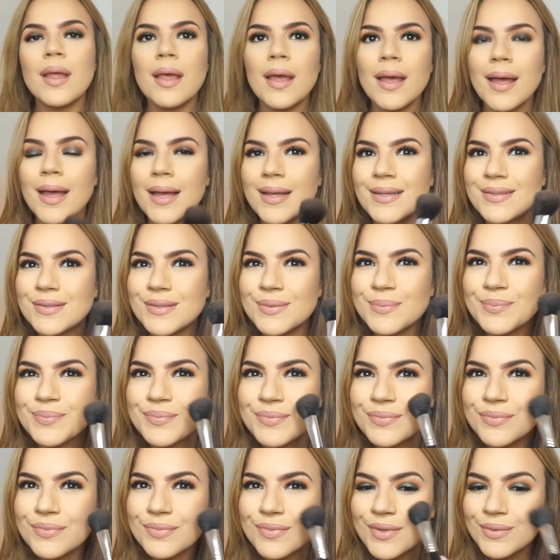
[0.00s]
And
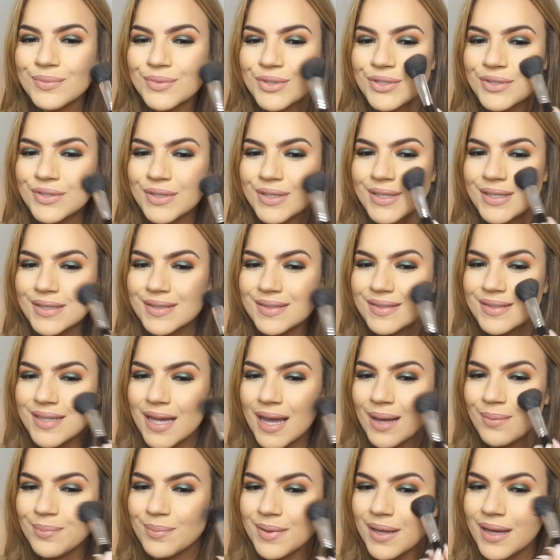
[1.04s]
I'm just going to
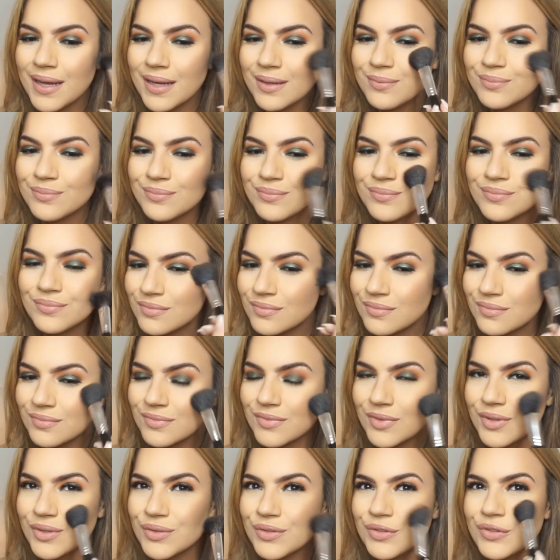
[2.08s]
tap that
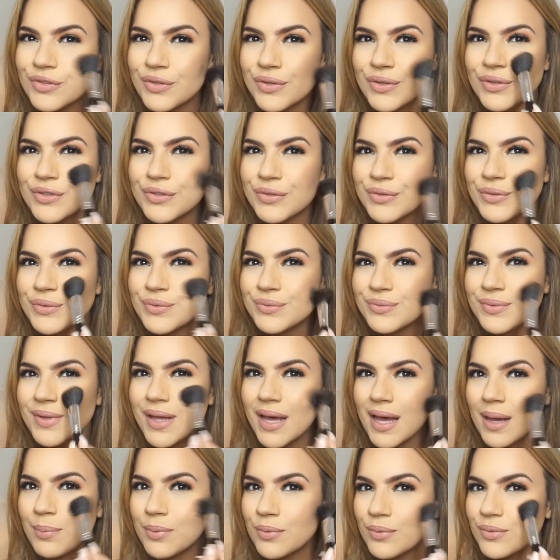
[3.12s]
onto
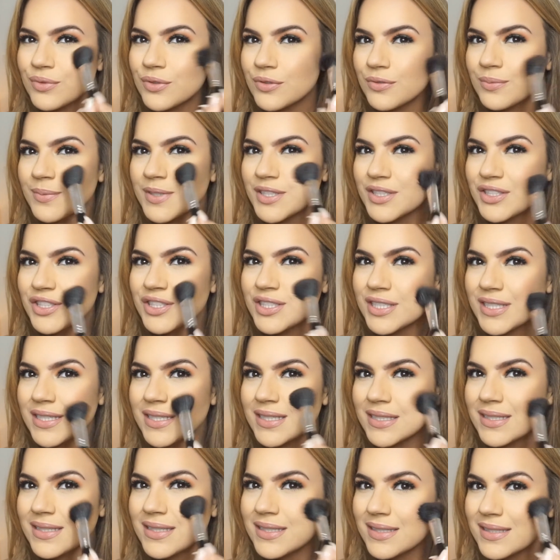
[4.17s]
the apples of my
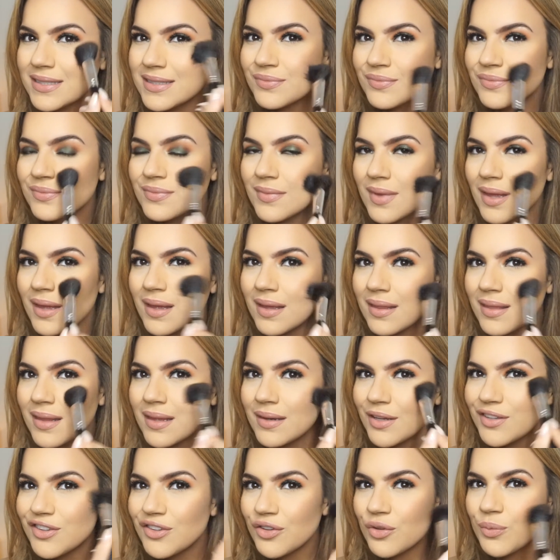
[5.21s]
cheeks, and then
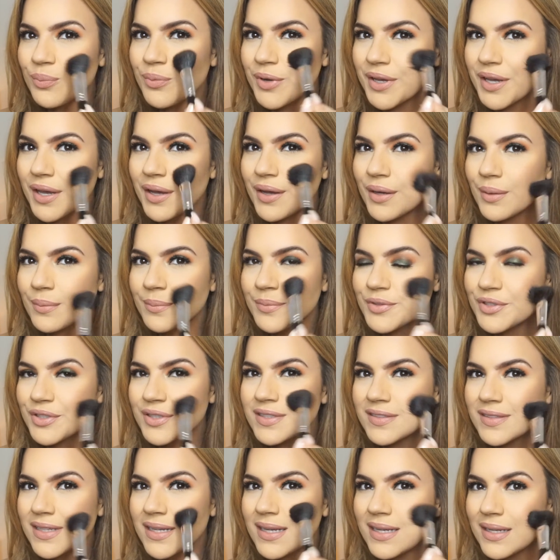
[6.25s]
I do bring it up
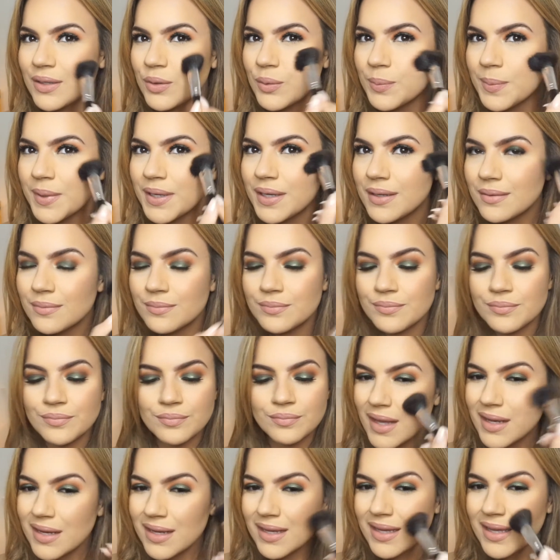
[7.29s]
just a little bit.
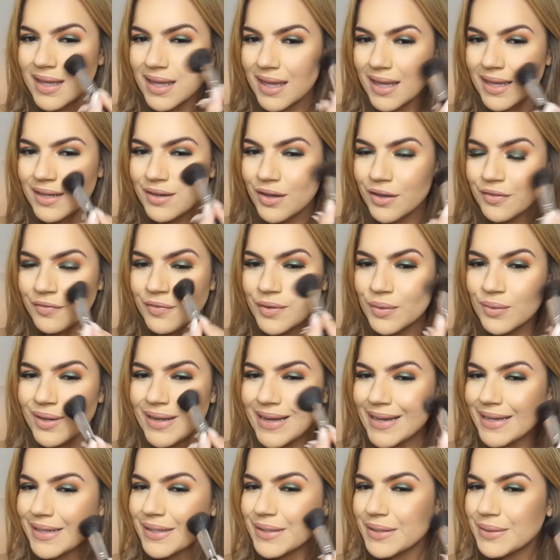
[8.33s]
And again, I feel
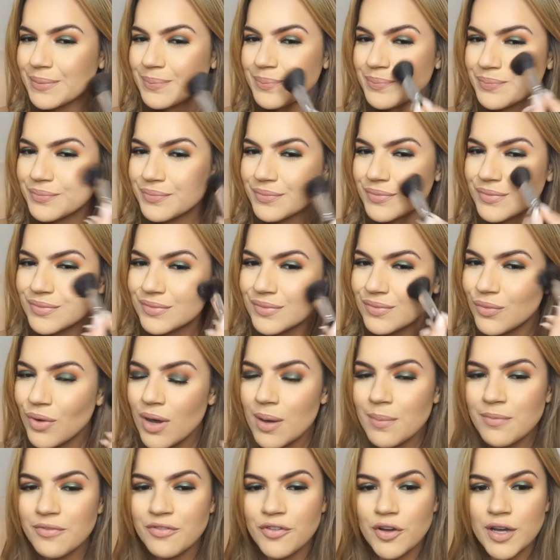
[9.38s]
like
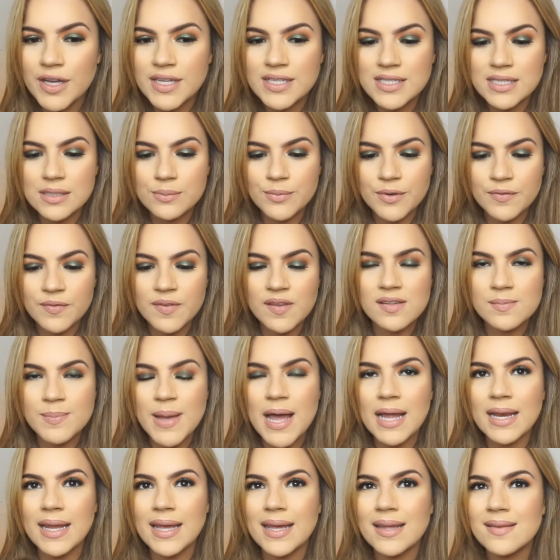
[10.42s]
what I'm finding with this
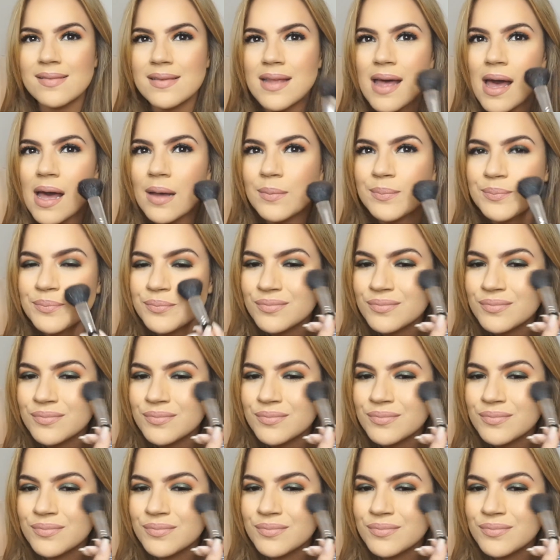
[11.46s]
palette is that